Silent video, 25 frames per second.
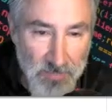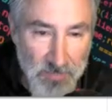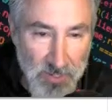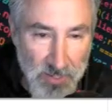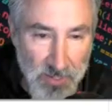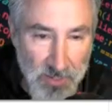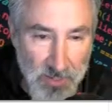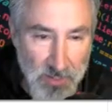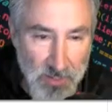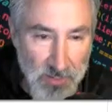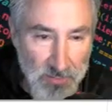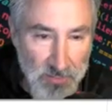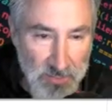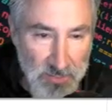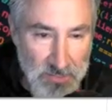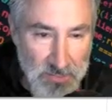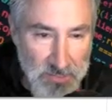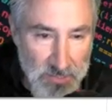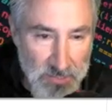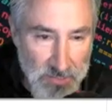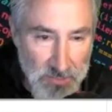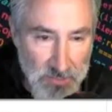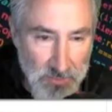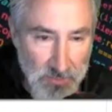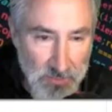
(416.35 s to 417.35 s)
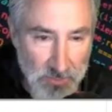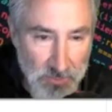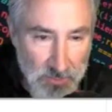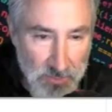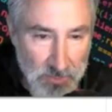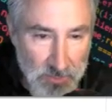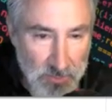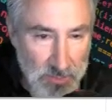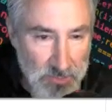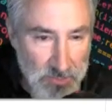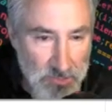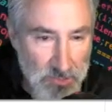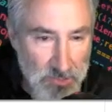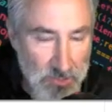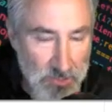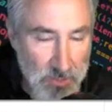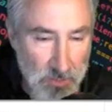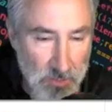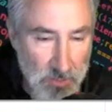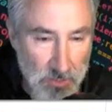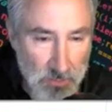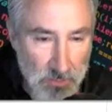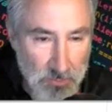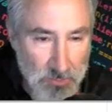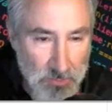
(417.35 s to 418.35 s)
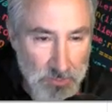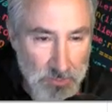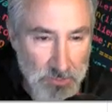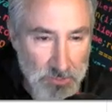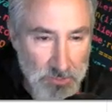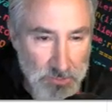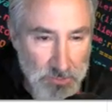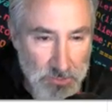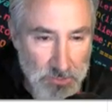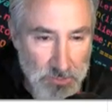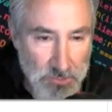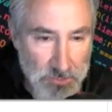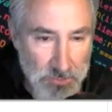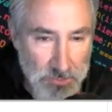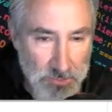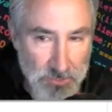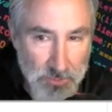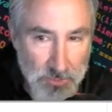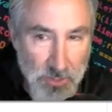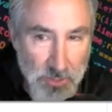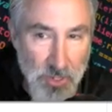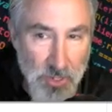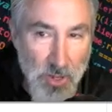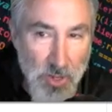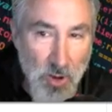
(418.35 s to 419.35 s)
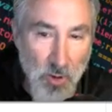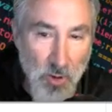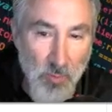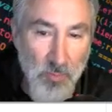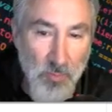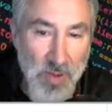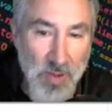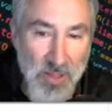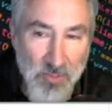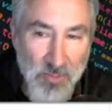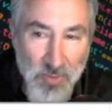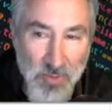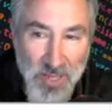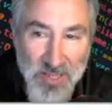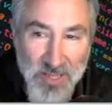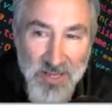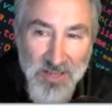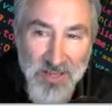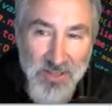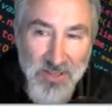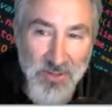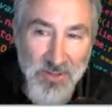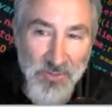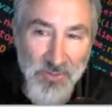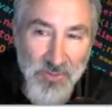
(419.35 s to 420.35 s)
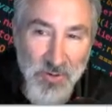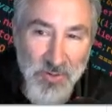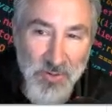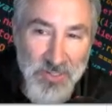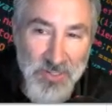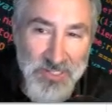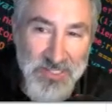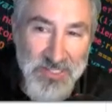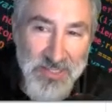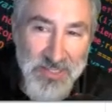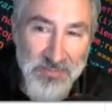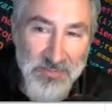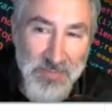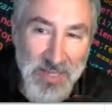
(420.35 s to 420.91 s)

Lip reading: Let's take a look. Let's go. Oh, by the way, you'll notice that